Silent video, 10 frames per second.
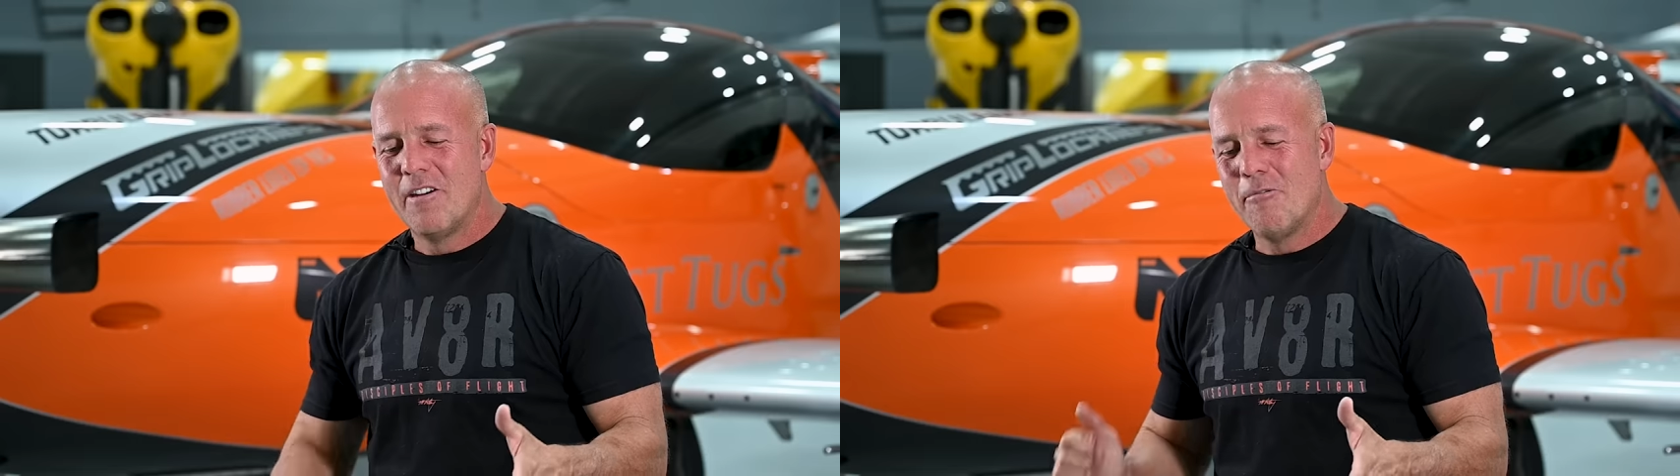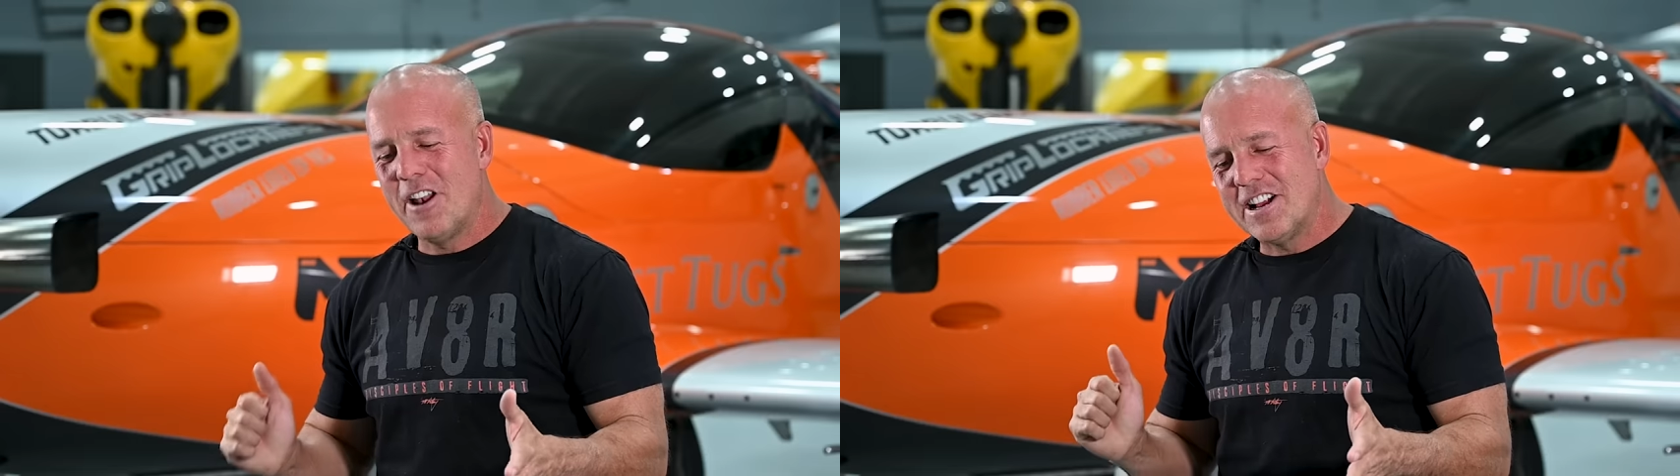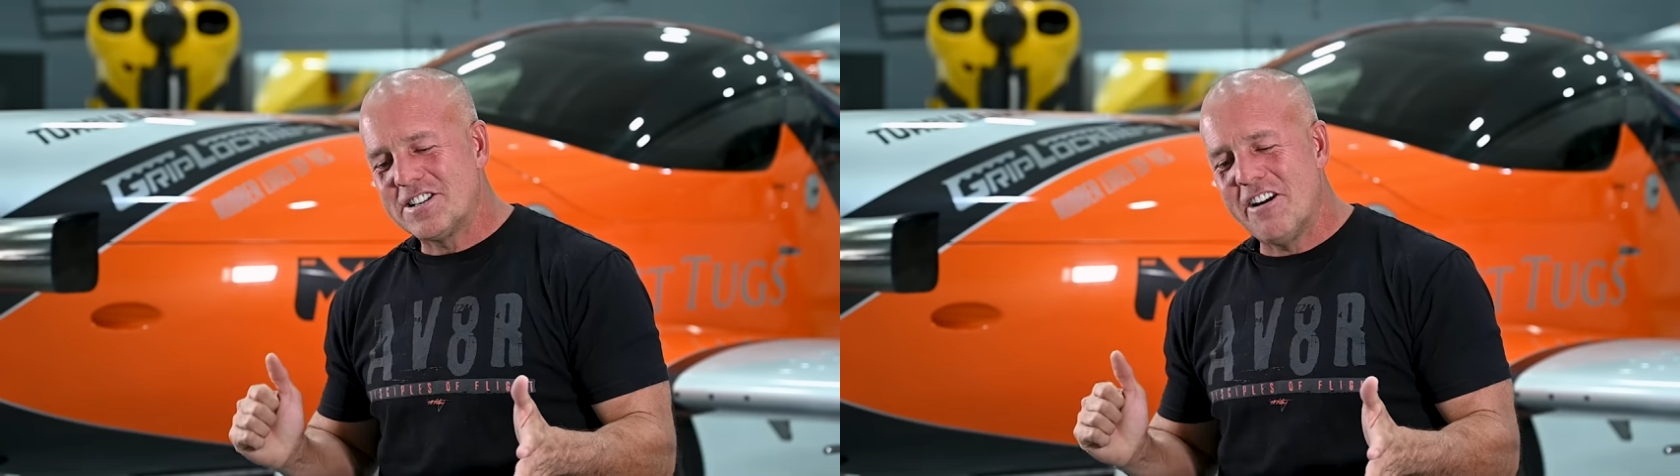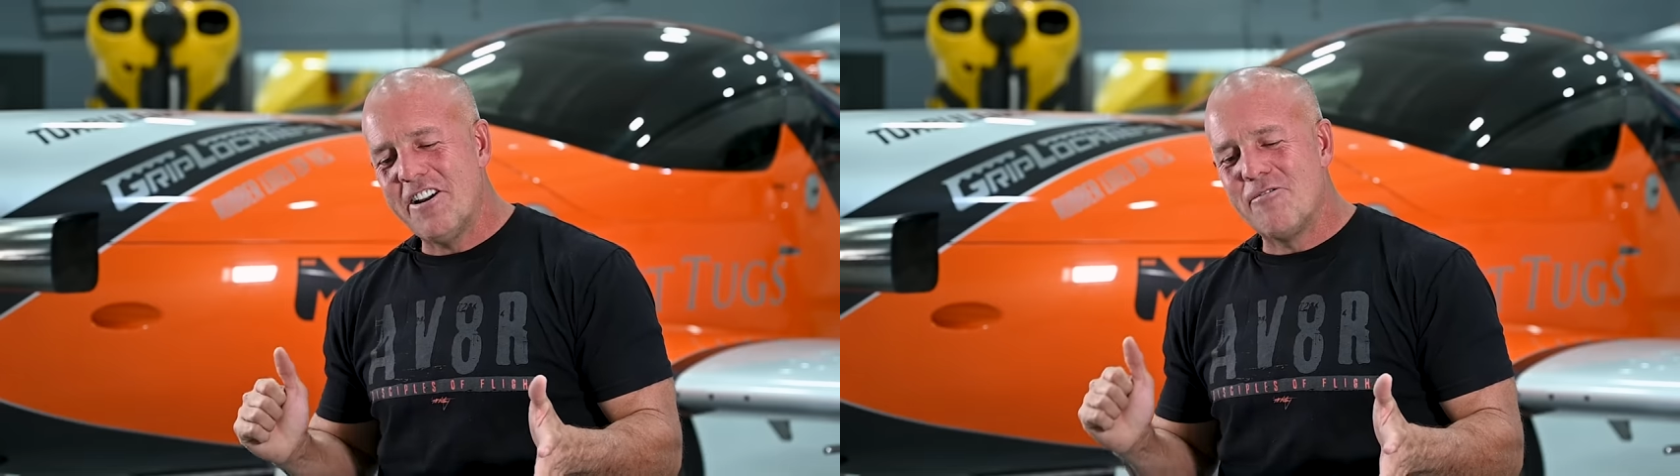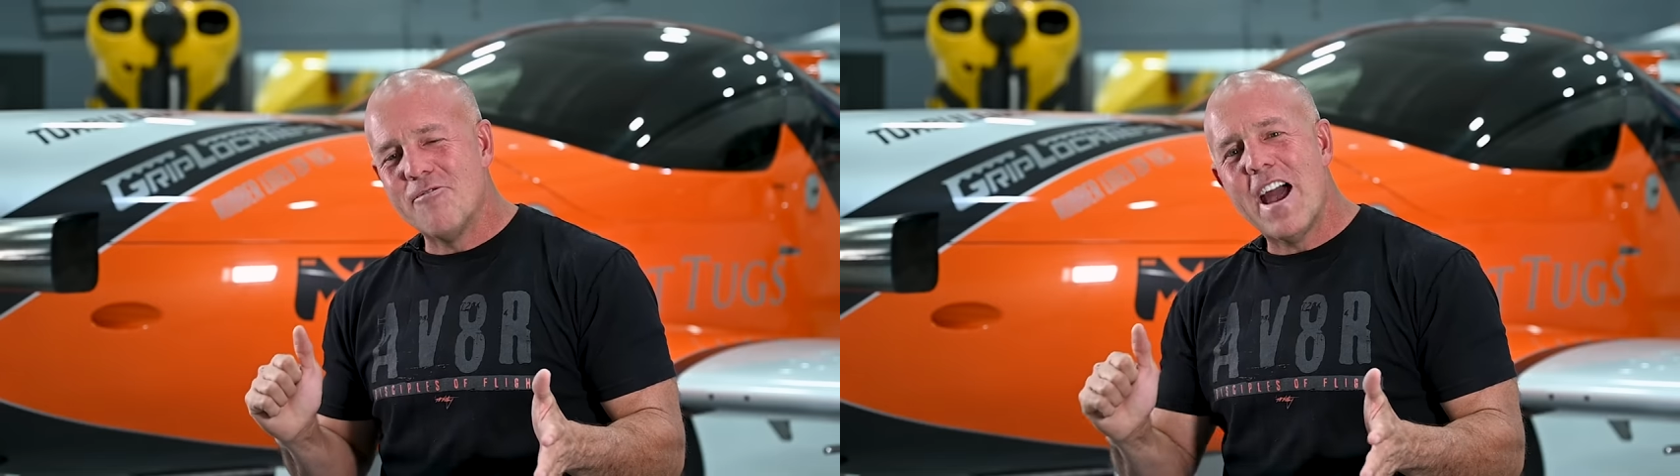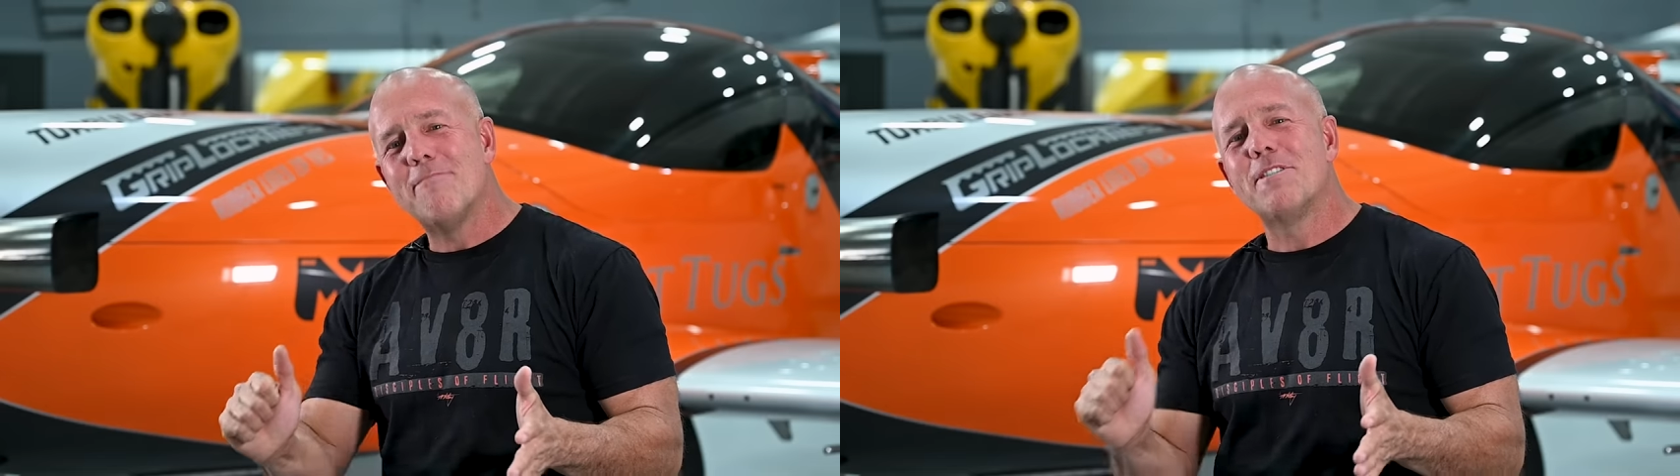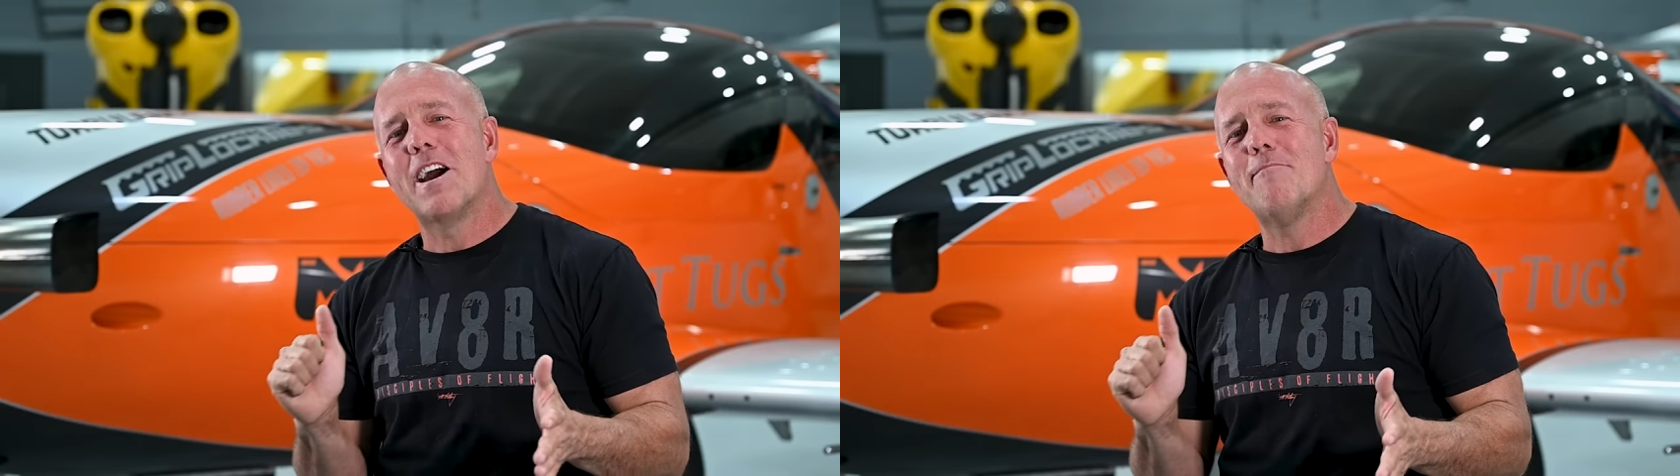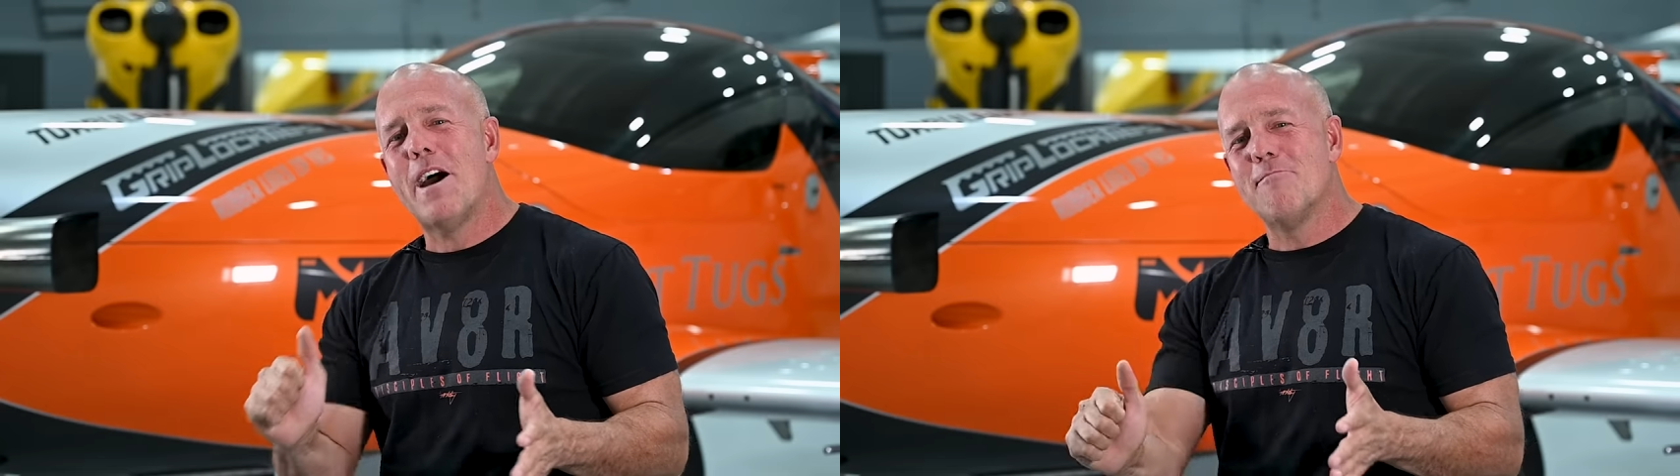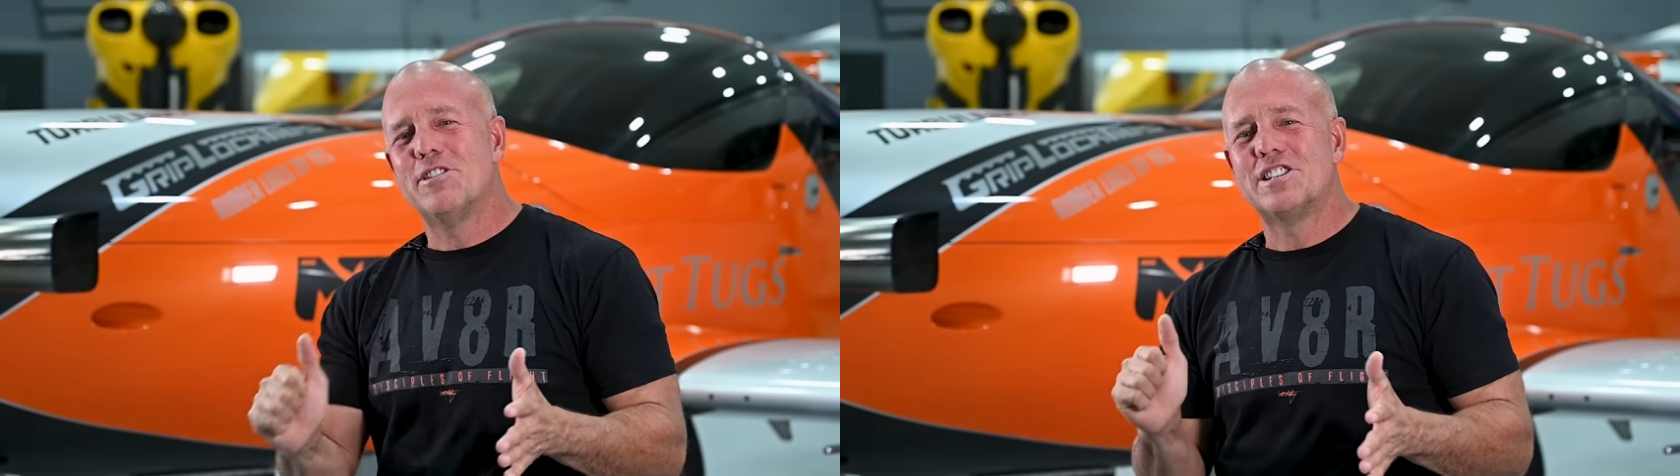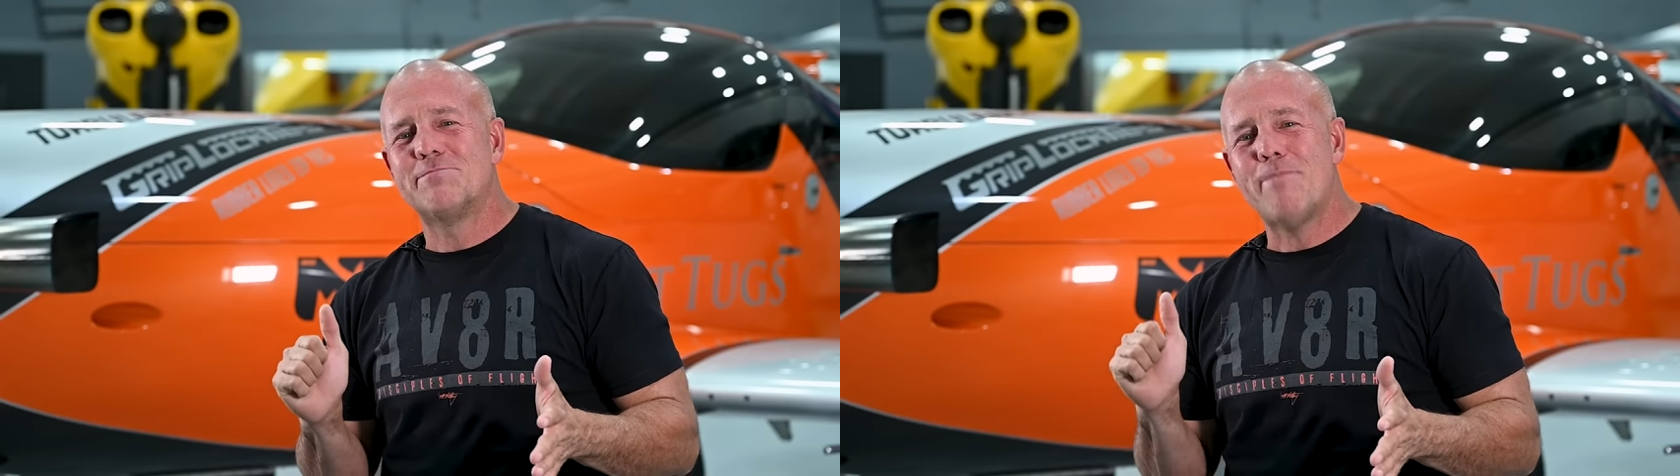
When I started ramping up how much